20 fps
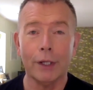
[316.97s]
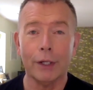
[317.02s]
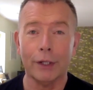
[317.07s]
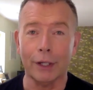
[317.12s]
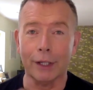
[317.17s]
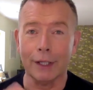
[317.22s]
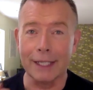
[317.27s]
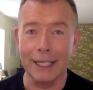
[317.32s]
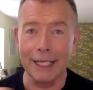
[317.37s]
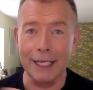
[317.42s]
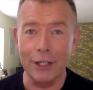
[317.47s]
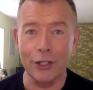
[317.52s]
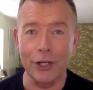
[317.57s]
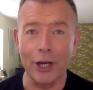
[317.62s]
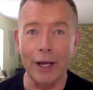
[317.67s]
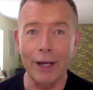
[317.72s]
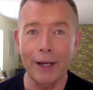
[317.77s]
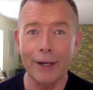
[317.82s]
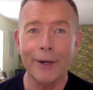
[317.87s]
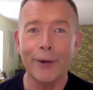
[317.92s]
Your
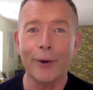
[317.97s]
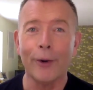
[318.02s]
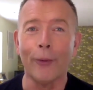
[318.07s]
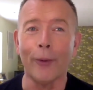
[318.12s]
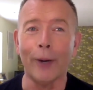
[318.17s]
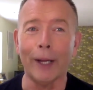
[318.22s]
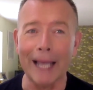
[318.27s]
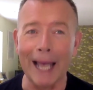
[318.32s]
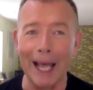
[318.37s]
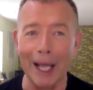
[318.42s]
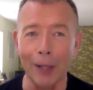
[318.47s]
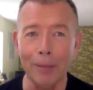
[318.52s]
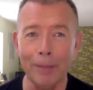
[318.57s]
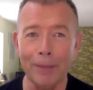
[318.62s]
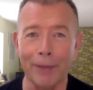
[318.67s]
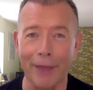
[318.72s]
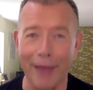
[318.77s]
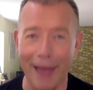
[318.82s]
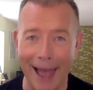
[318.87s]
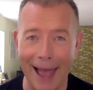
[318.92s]
teacher will help
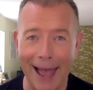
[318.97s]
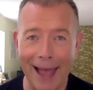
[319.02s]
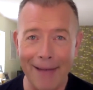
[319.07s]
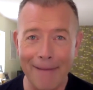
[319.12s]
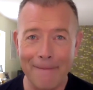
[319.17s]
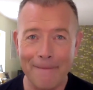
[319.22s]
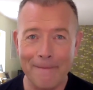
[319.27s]
there.